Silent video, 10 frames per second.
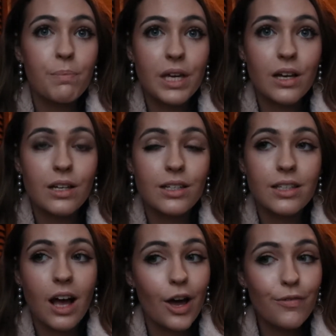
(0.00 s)

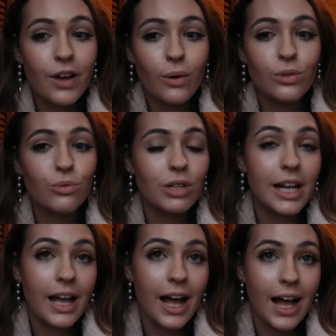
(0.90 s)
because I found it
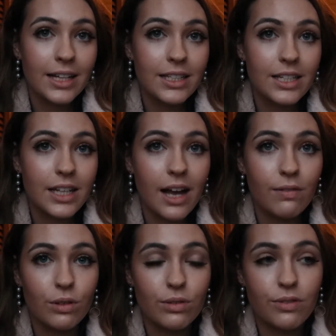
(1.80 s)
really handy to
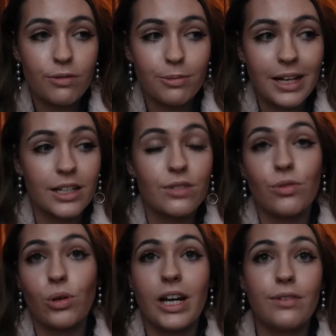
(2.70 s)
have loads of fluffy blankets
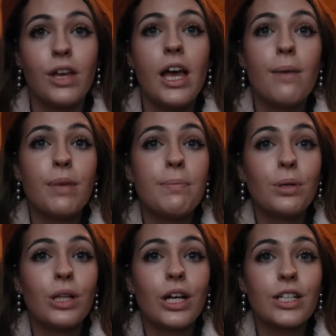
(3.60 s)
for if
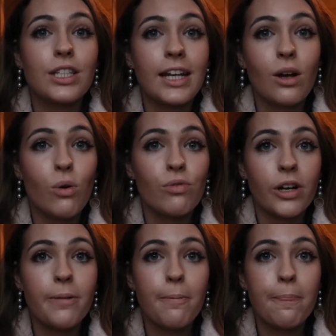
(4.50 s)
people are staying
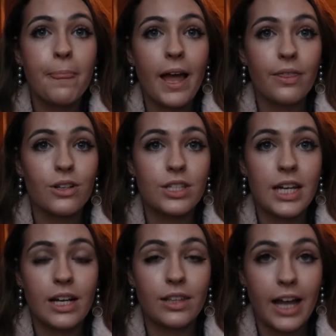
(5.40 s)
over and they're
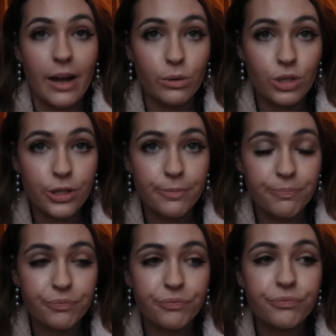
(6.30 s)
staying on the couch,
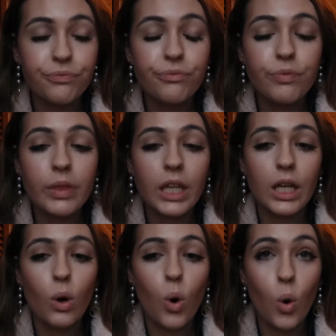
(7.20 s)

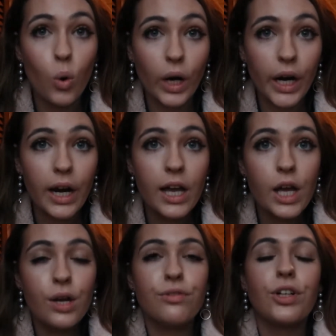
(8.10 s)
or
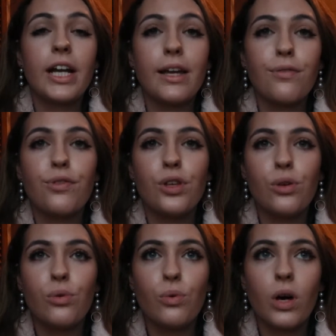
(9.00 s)
for if
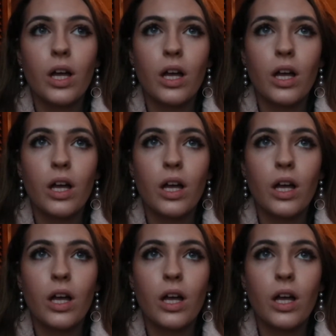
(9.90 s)
you